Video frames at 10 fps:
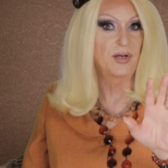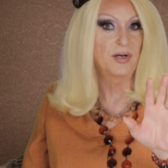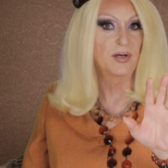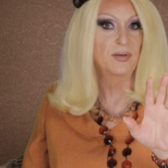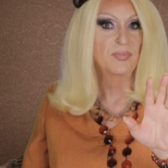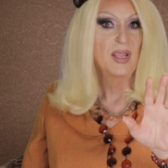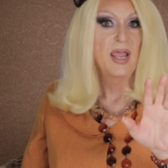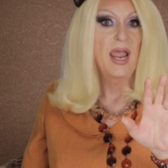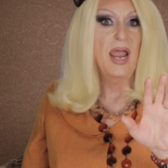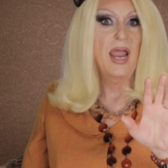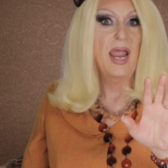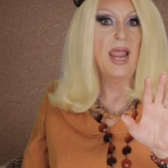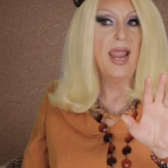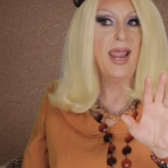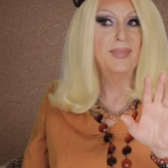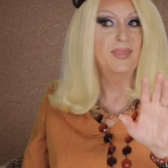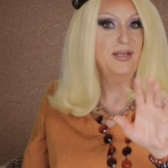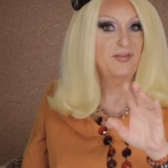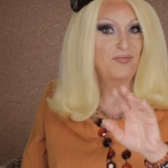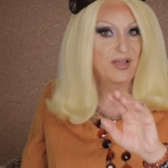there, and
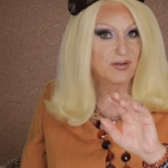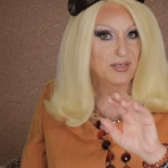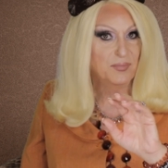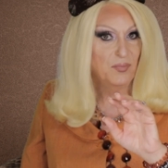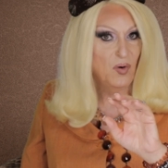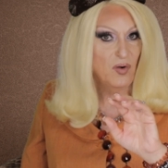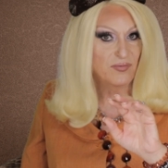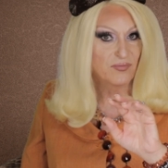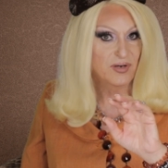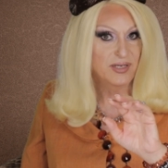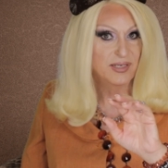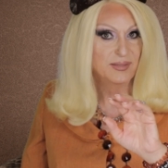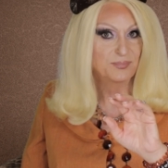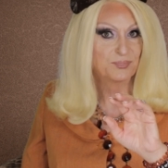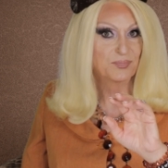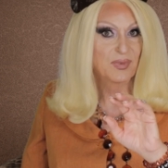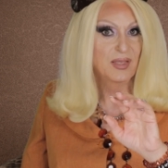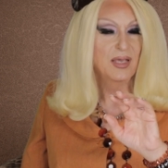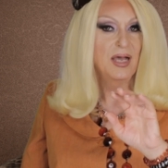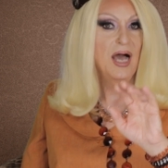then he found him a boyfriend.
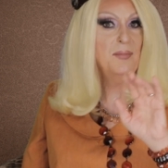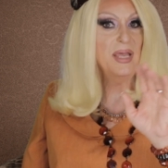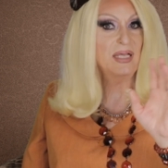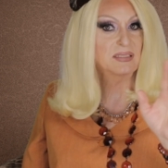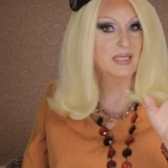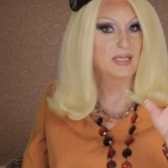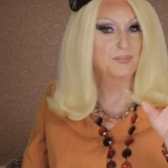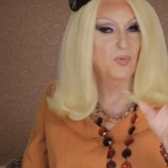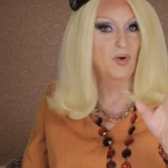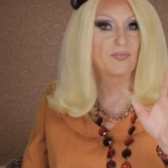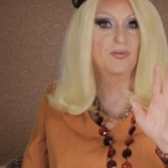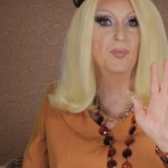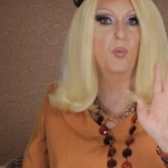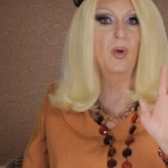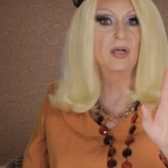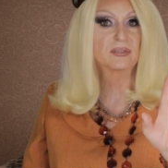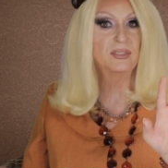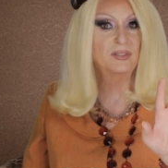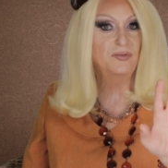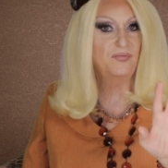A Mexican boy from a well
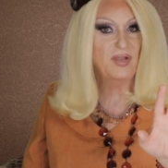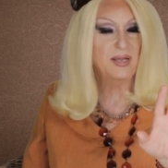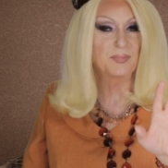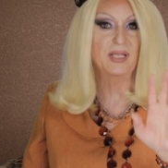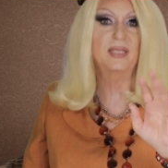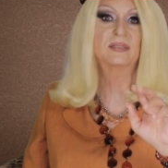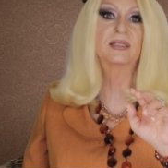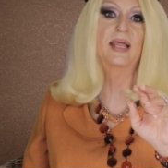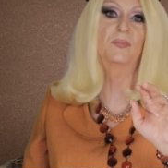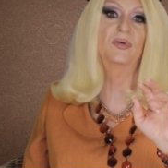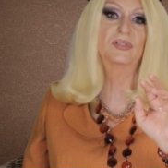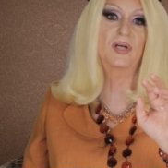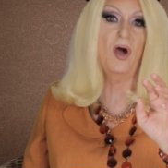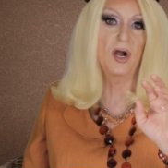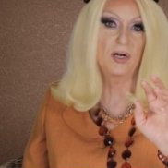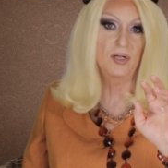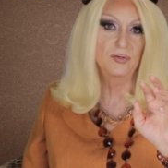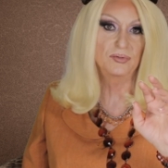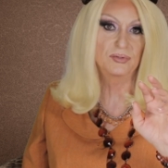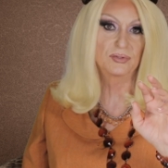to do family. His name was
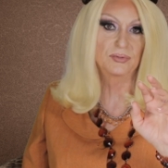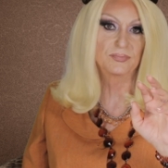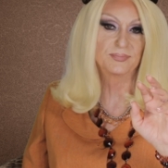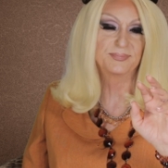Carlos.